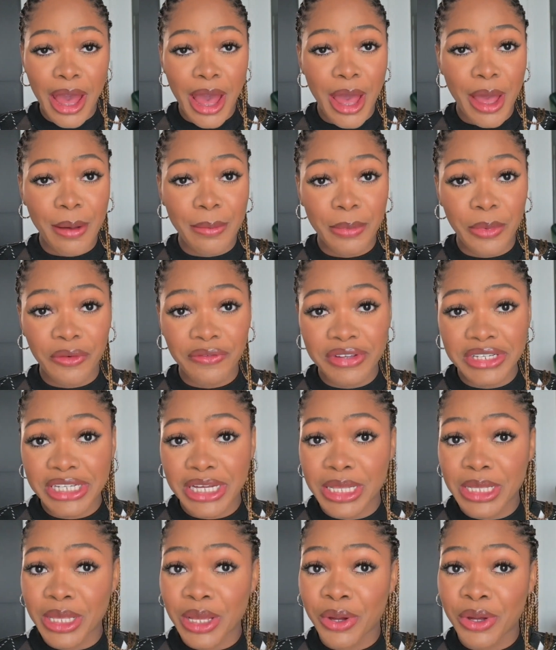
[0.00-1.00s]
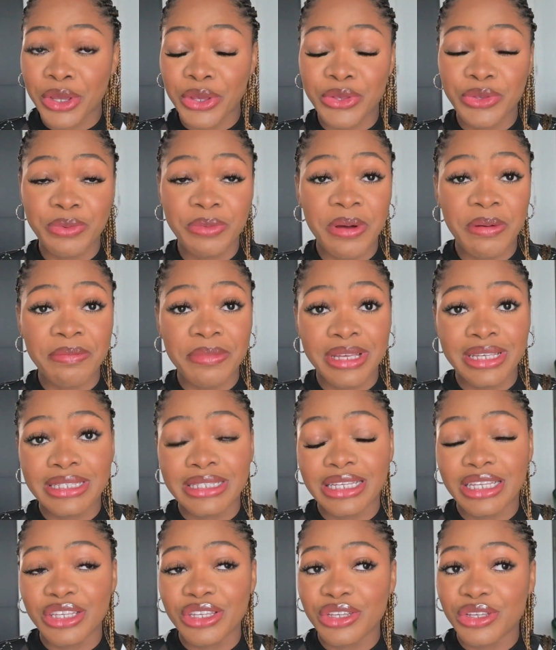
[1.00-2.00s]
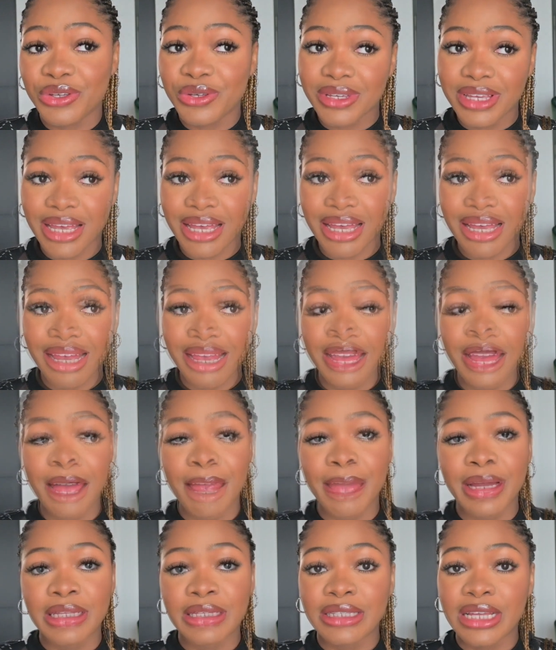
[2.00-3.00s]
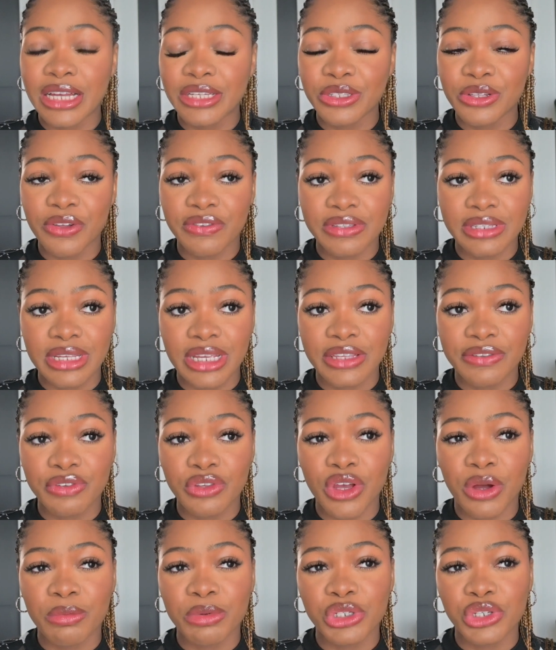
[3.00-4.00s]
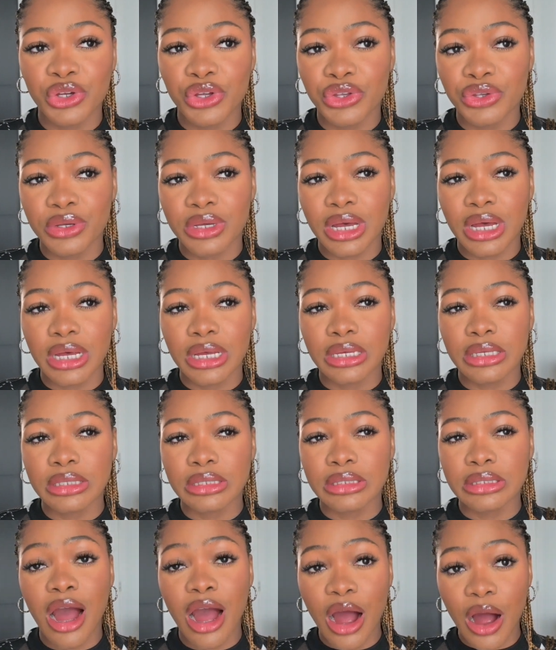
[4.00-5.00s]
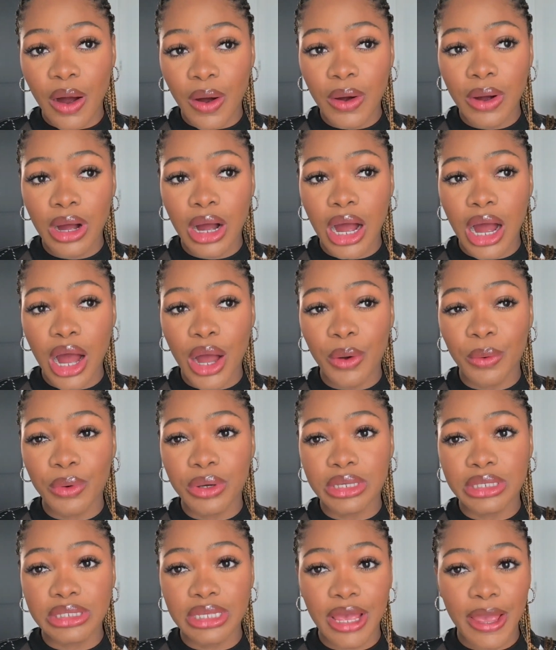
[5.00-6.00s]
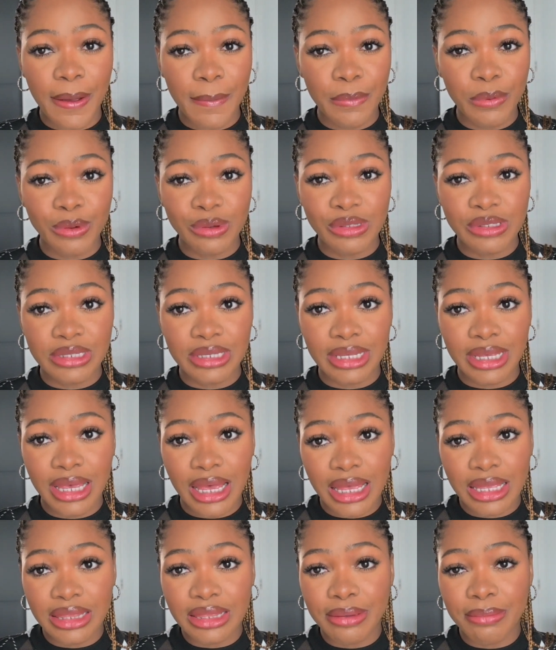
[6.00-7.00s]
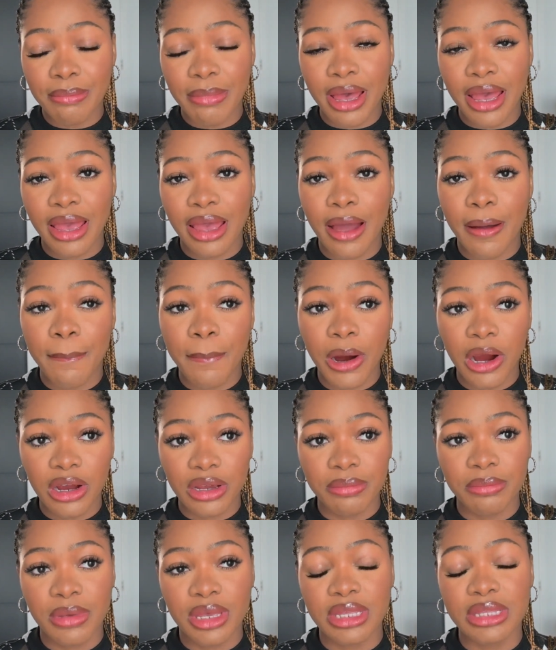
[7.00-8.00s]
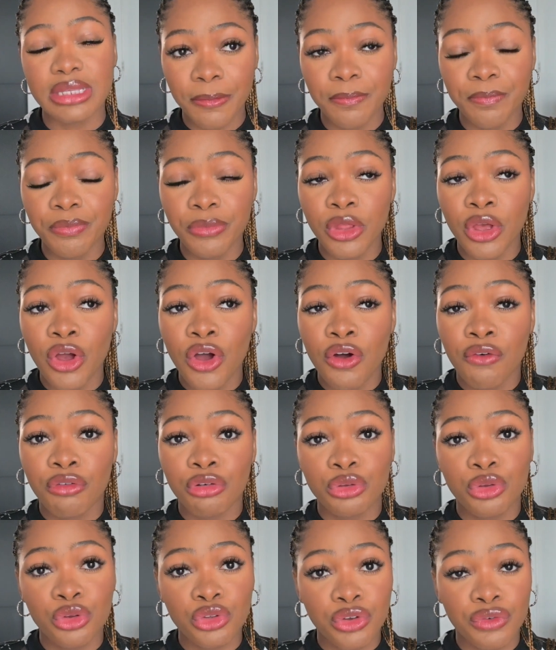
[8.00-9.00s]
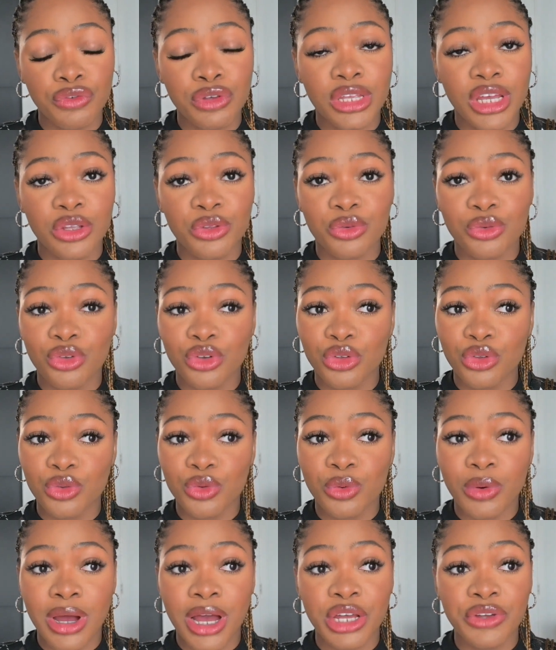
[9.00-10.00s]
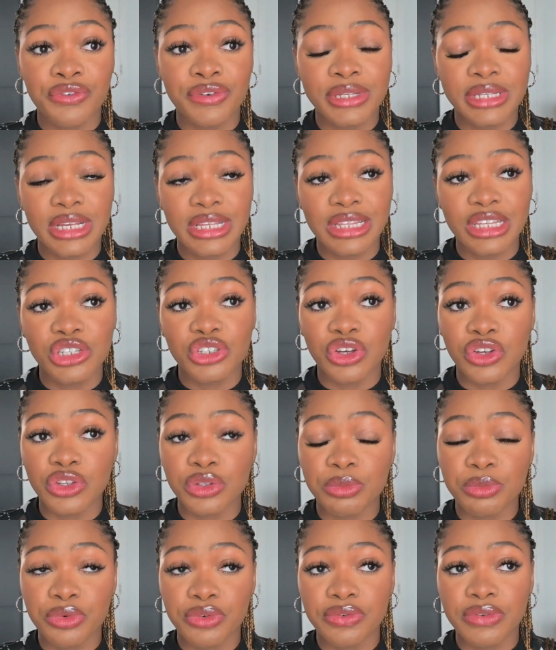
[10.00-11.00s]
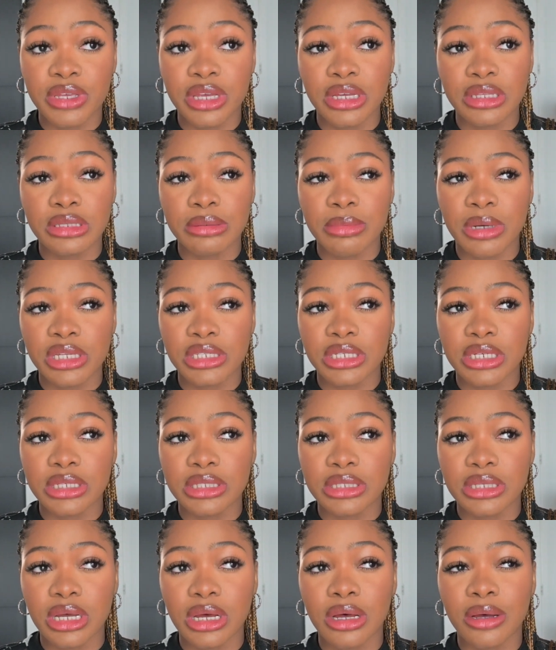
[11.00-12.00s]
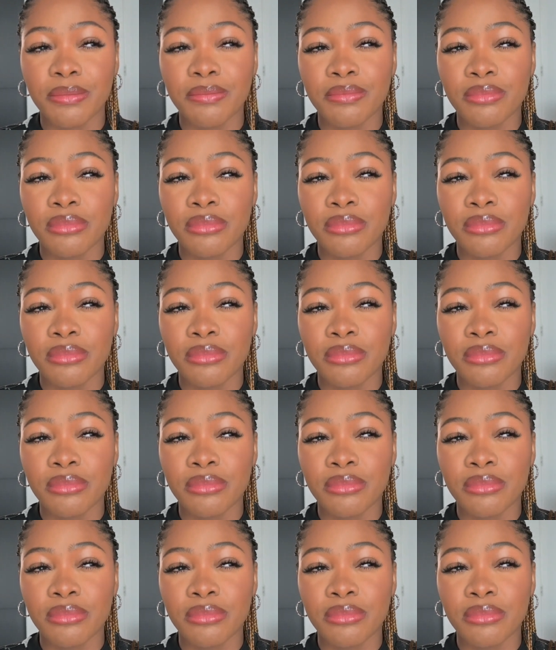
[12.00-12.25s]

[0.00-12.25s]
I'm officially now a YouTuber based in the UK. By the title of today's video, I'll be showing you guys how I was able to get my apartment. For those of you that do not know, I recently just moved here to Manchester